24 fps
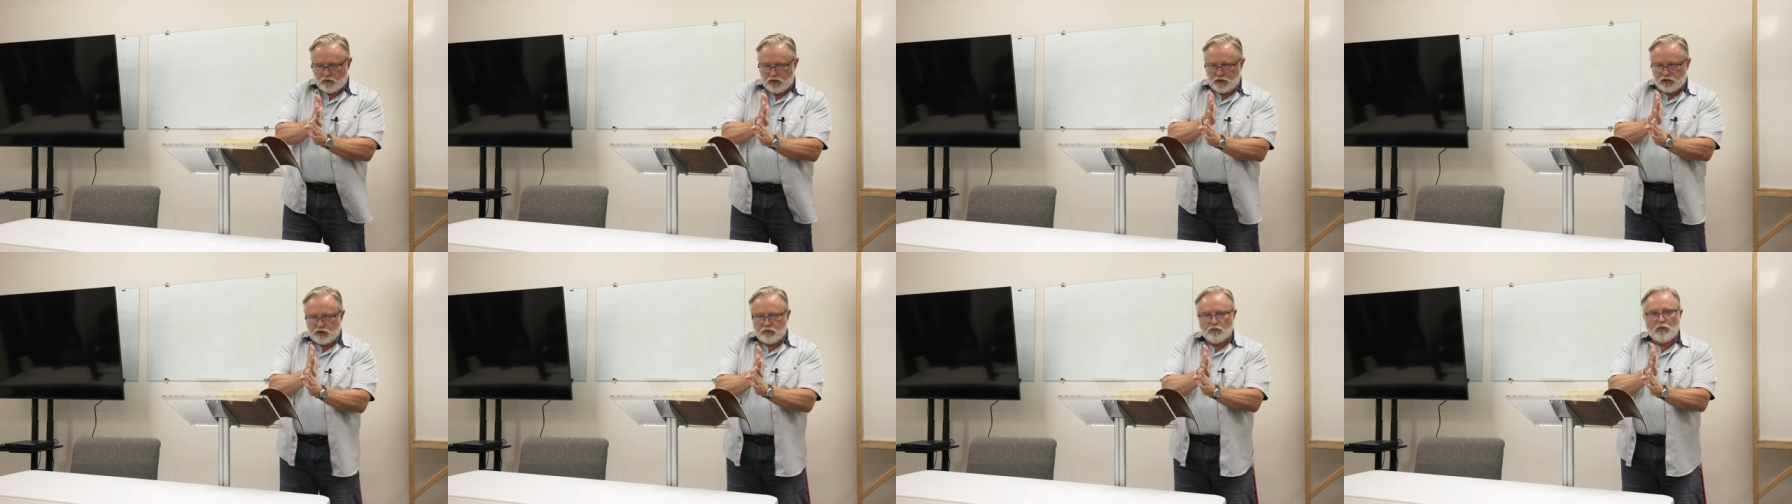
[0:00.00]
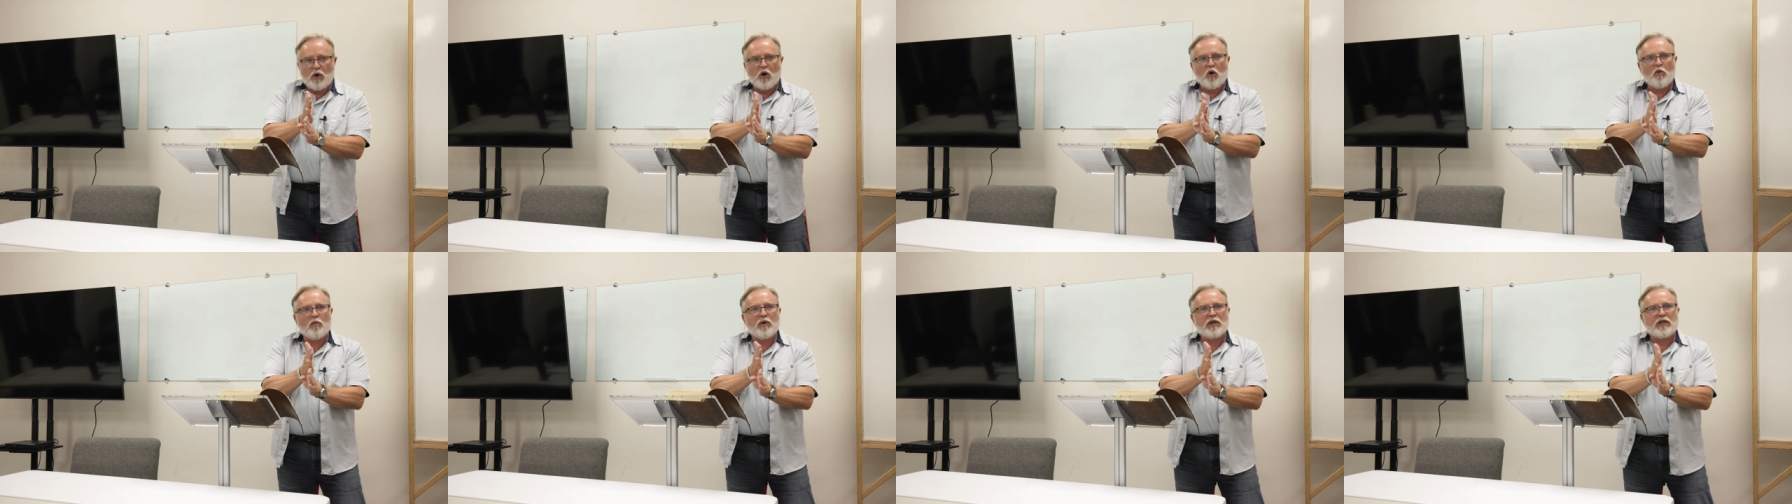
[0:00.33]
this
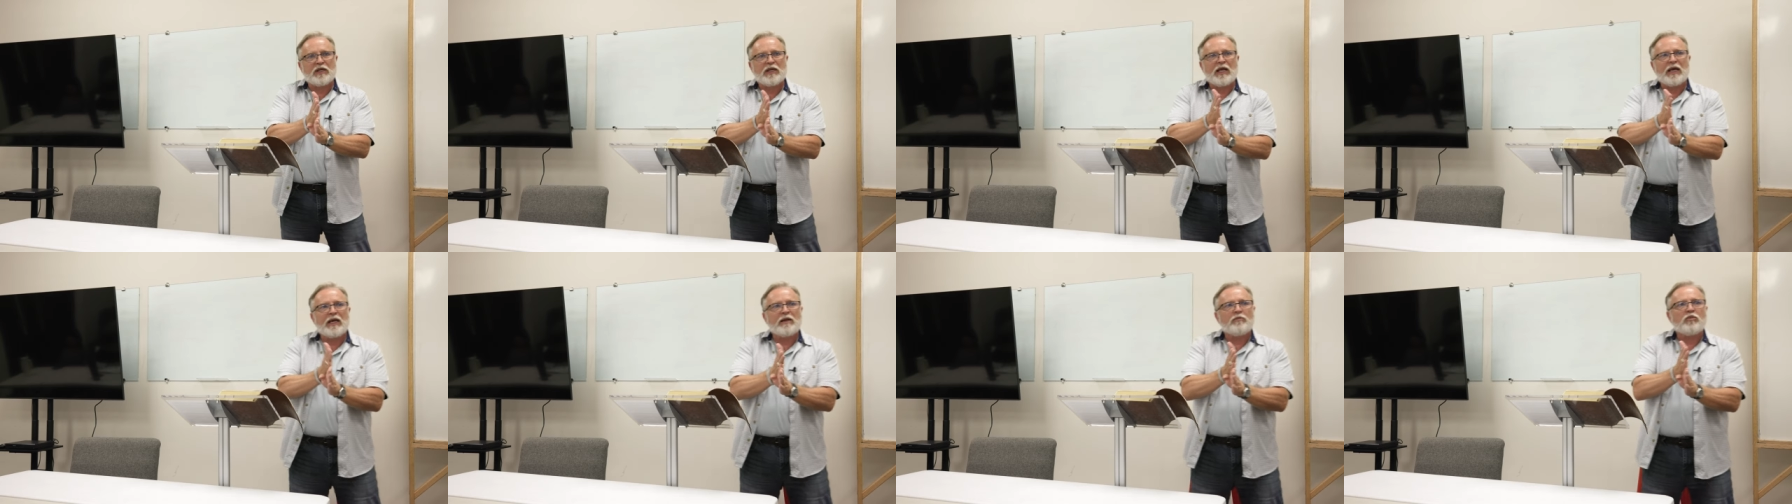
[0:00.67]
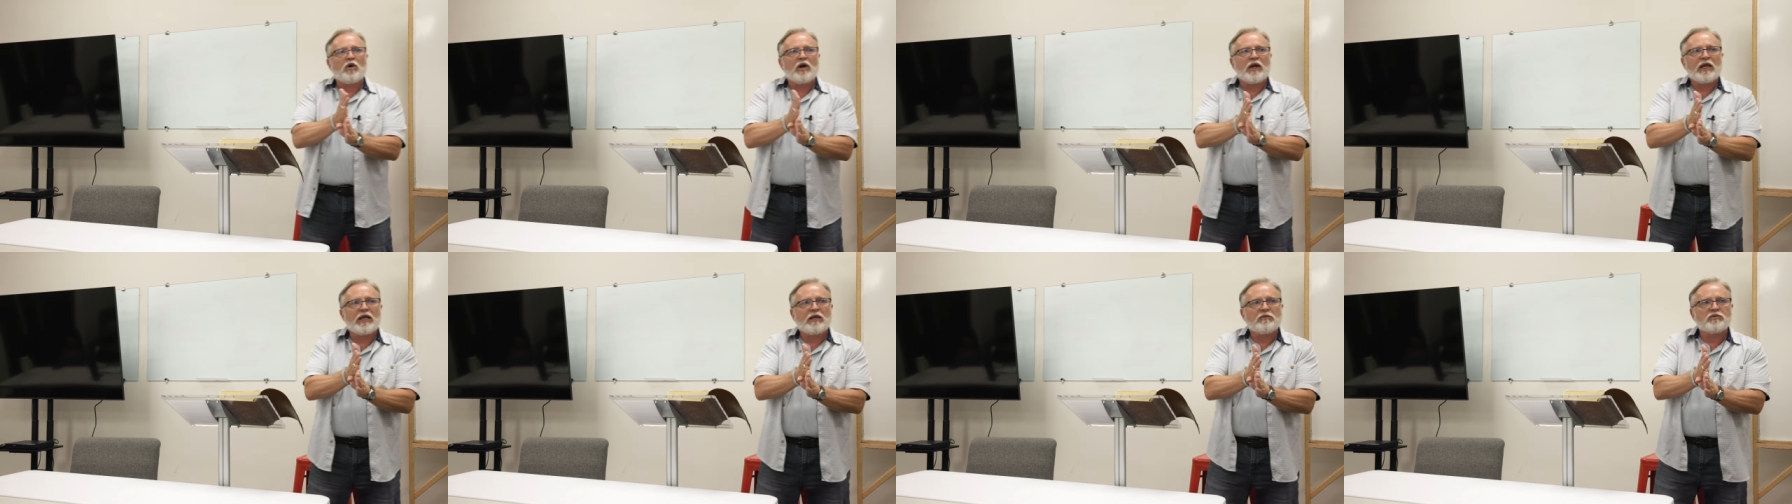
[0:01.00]
moment in
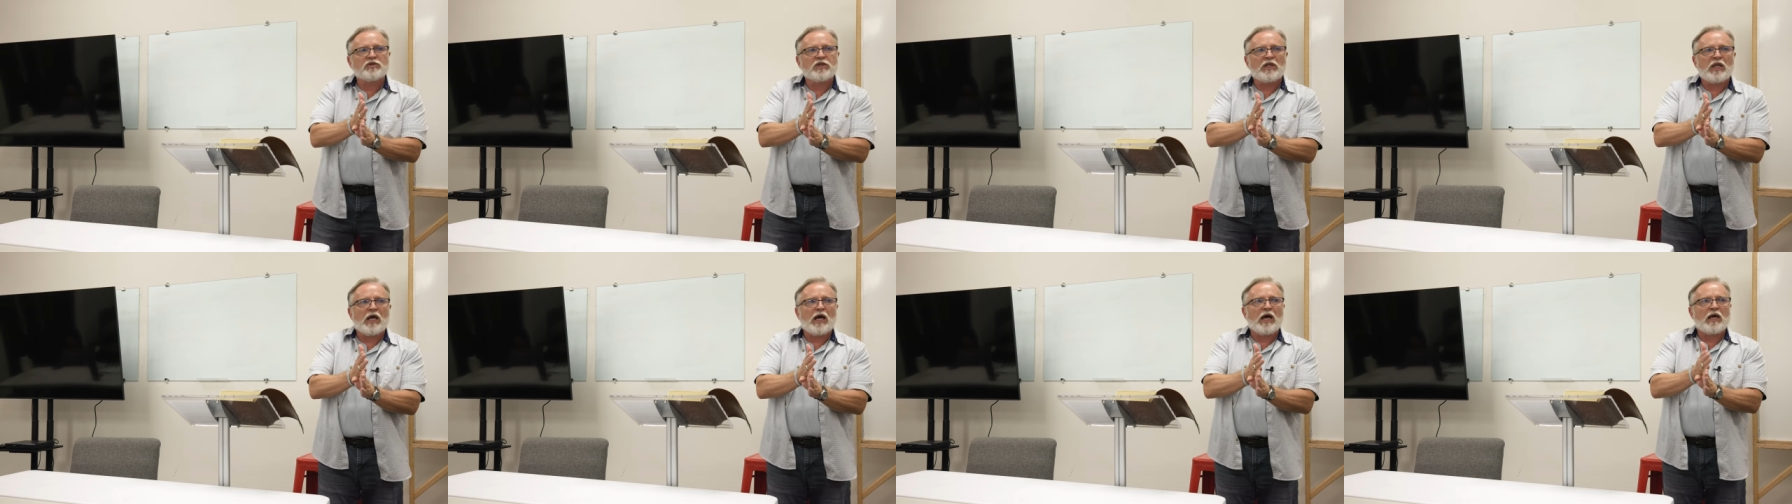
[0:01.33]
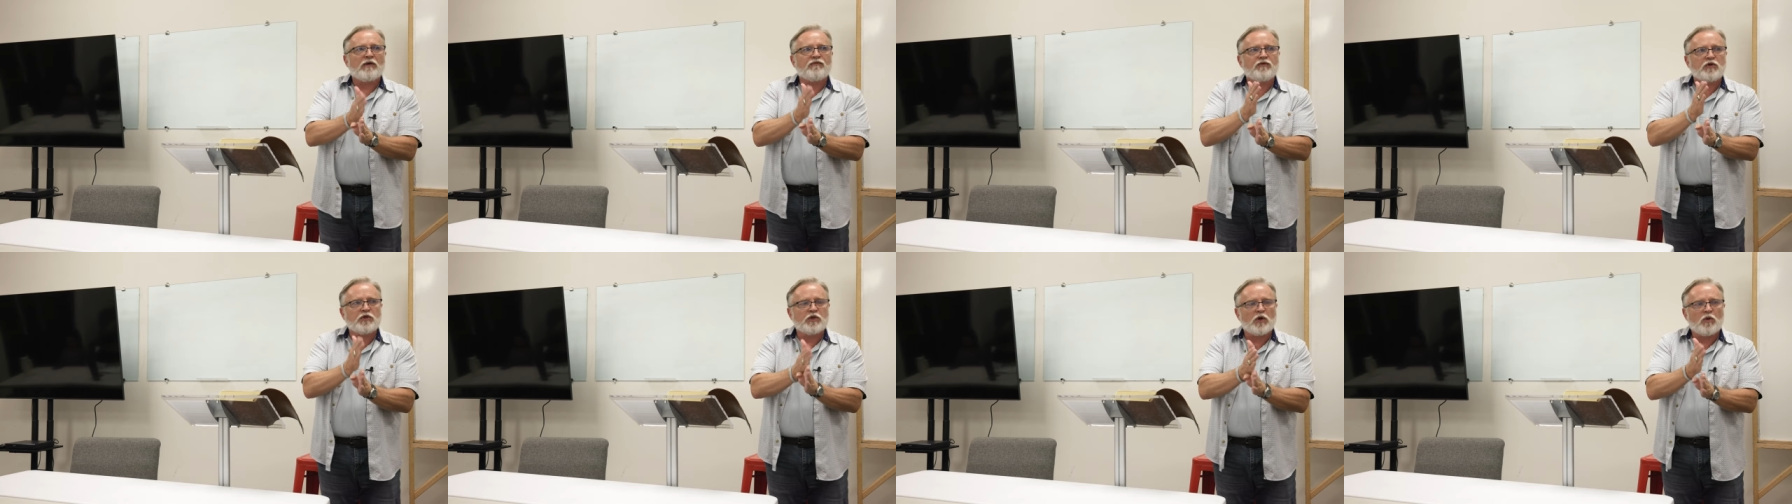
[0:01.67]
Abraham's
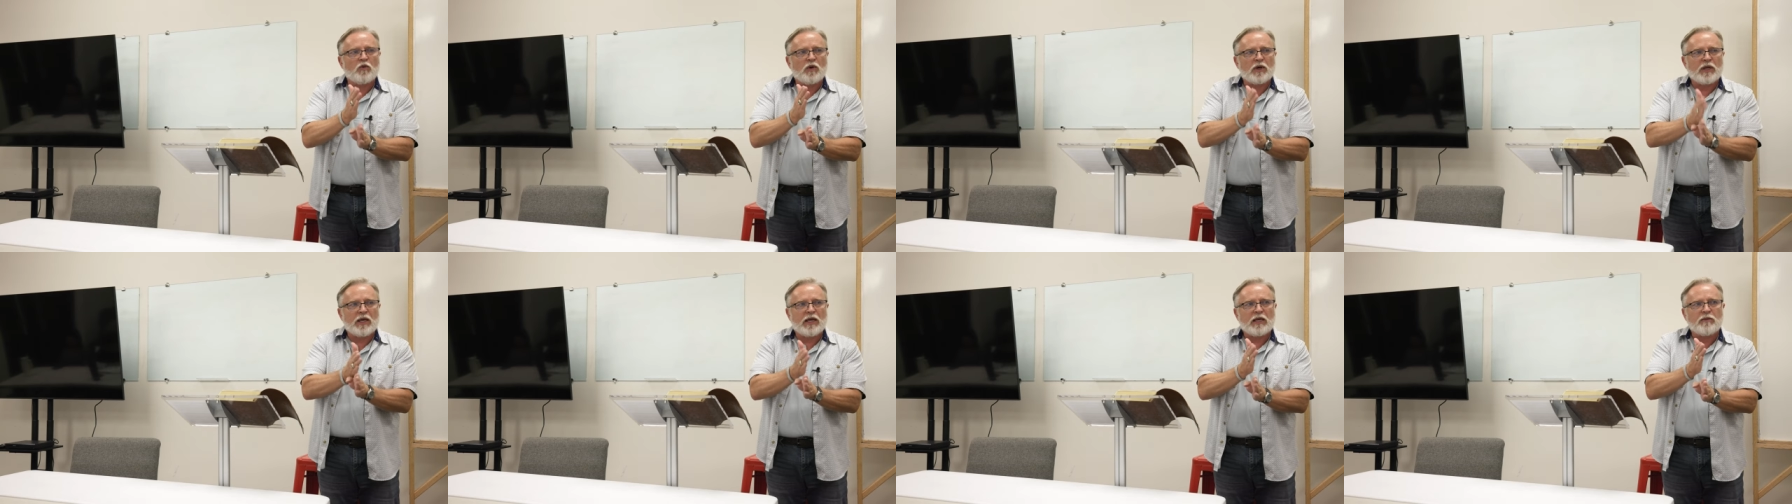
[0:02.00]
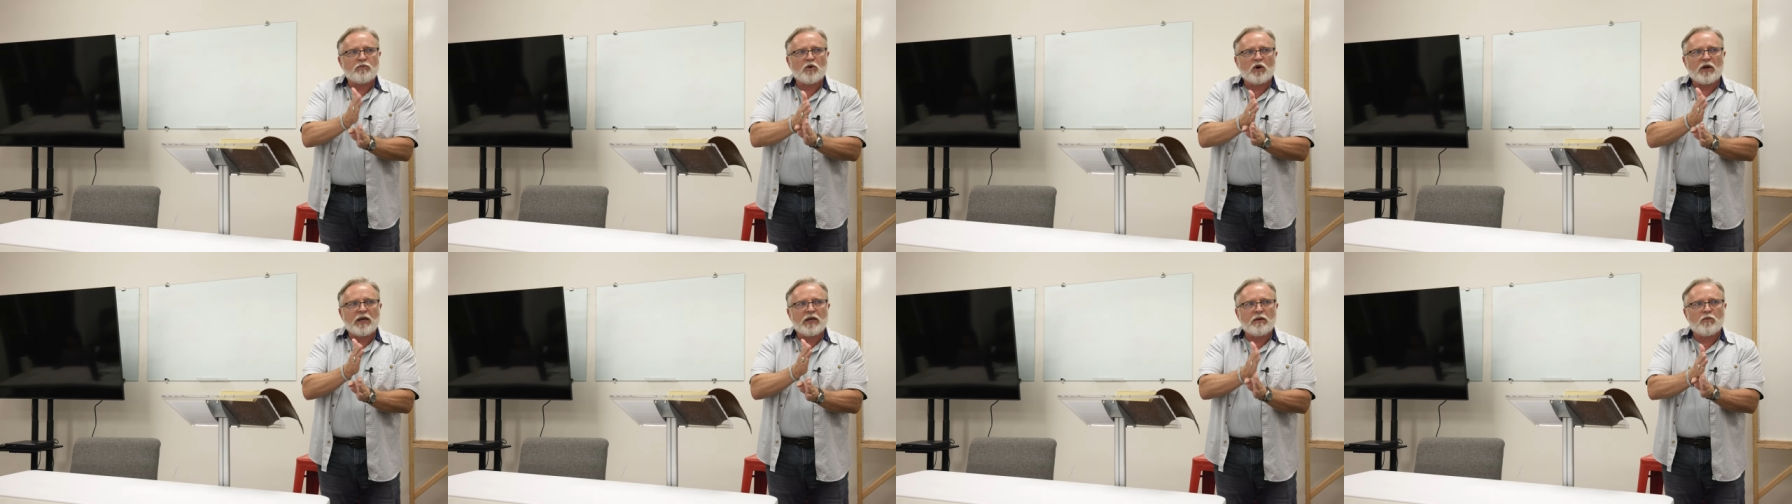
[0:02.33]
life, you know what
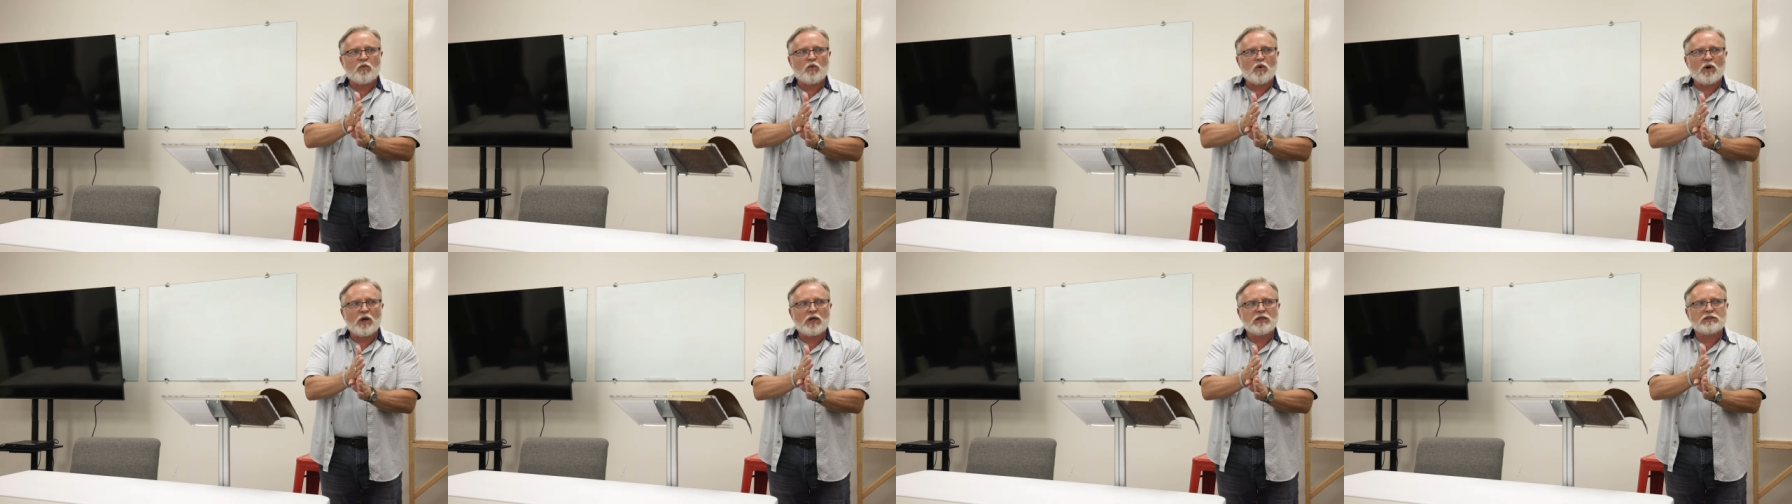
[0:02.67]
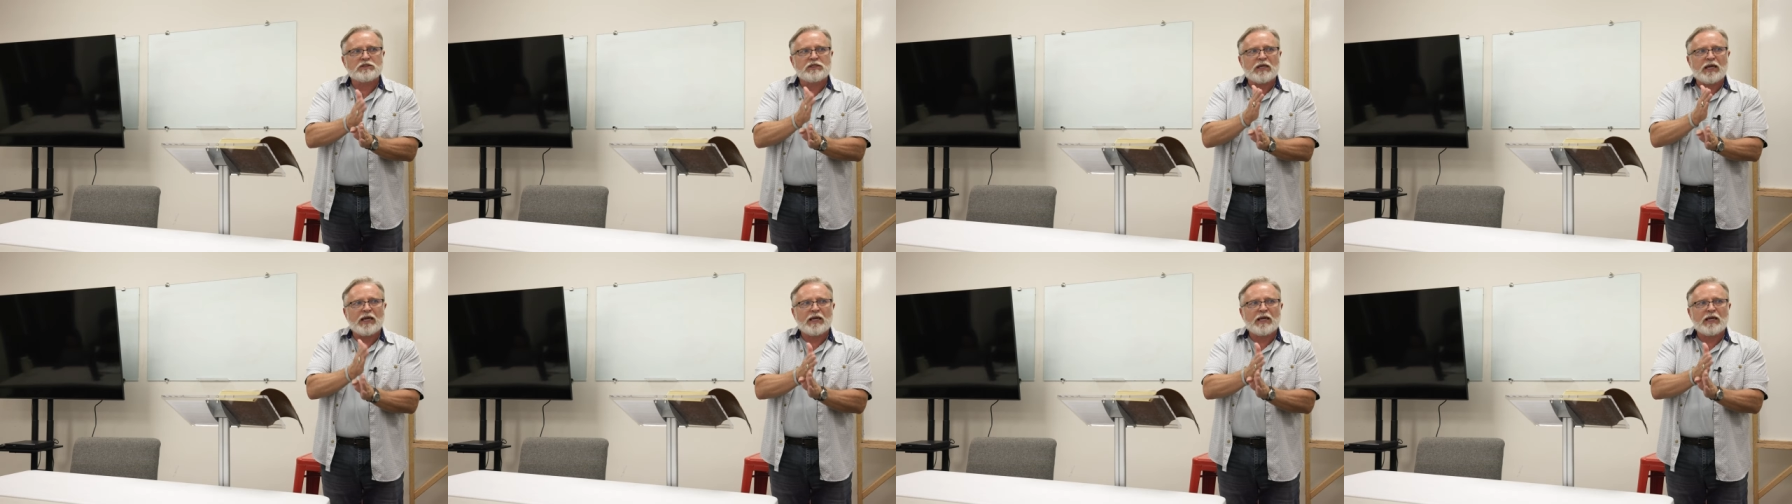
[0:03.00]
Abraham was?